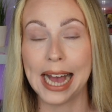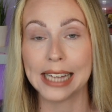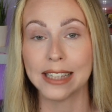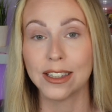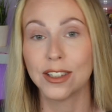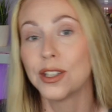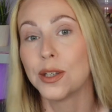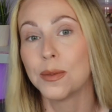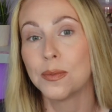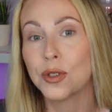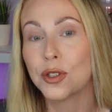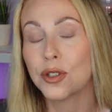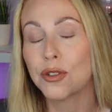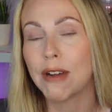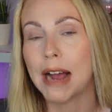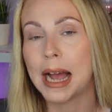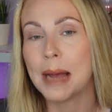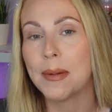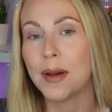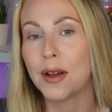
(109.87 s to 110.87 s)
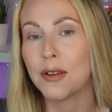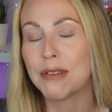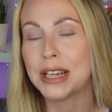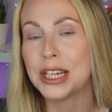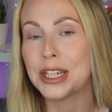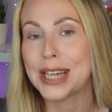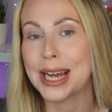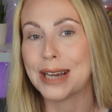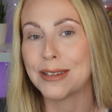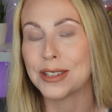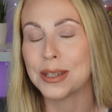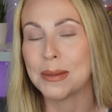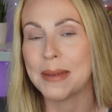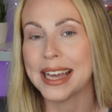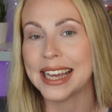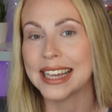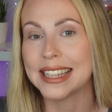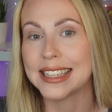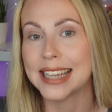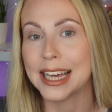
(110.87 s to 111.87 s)
and subscriber reached out to
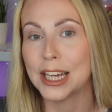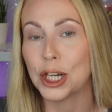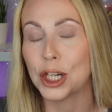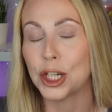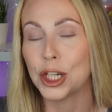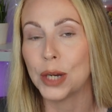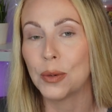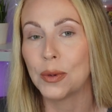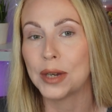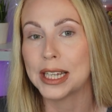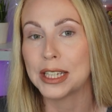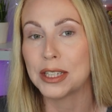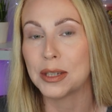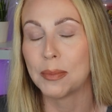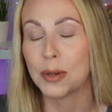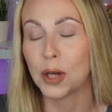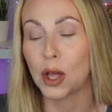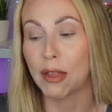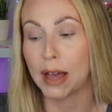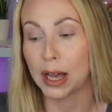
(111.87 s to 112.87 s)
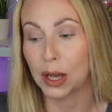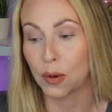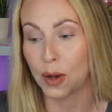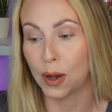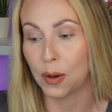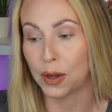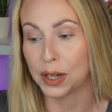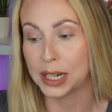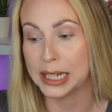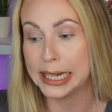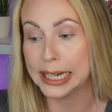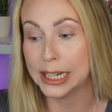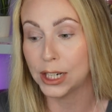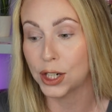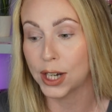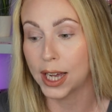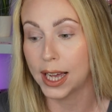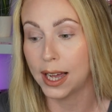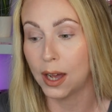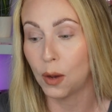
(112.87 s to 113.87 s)
me and said she wanted to put that quote on a
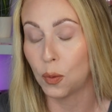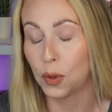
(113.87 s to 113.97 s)
t-shirt.